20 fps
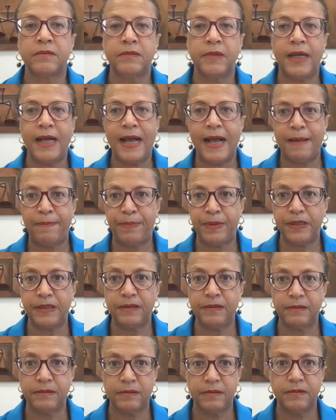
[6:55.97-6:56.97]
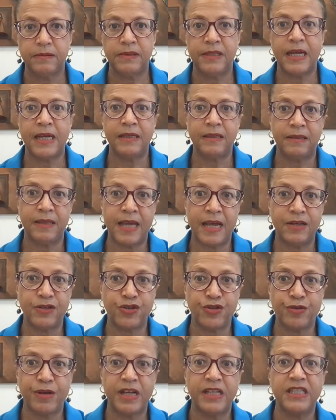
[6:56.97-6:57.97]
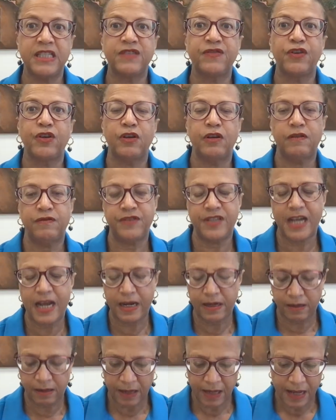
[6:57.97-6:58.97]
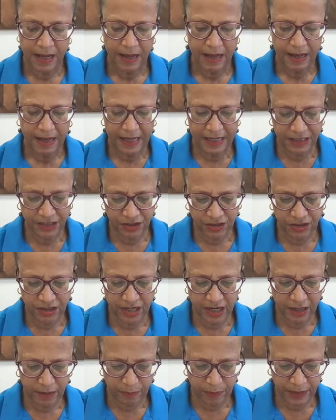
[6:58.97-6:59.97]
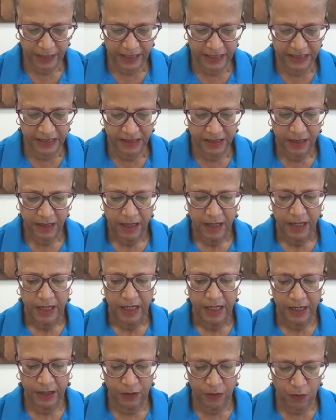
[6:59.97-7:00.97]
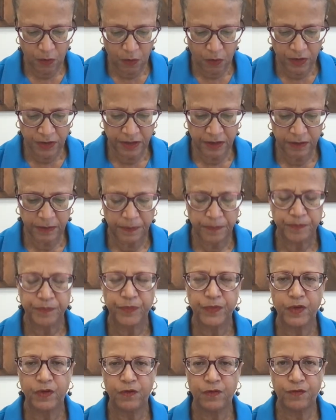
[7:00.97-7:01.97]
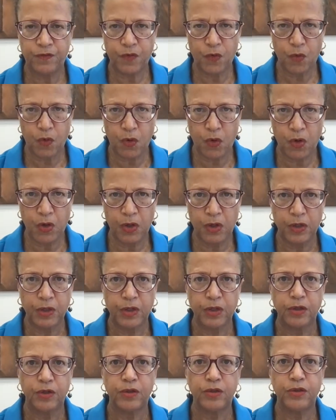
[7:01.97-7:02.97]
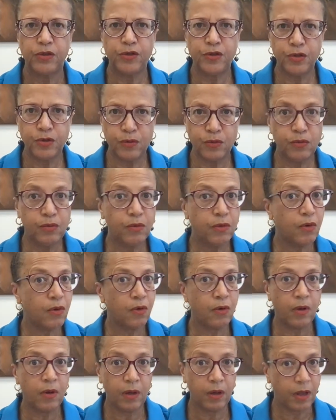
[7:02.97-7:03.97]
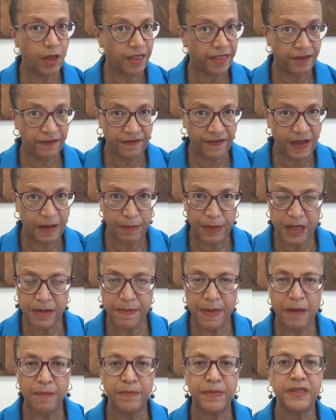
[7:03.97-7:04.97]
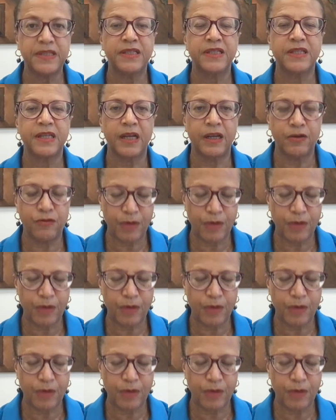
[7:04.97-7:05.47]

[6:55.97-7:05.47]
happen, that transfer of title has to take place in order for you or other family members and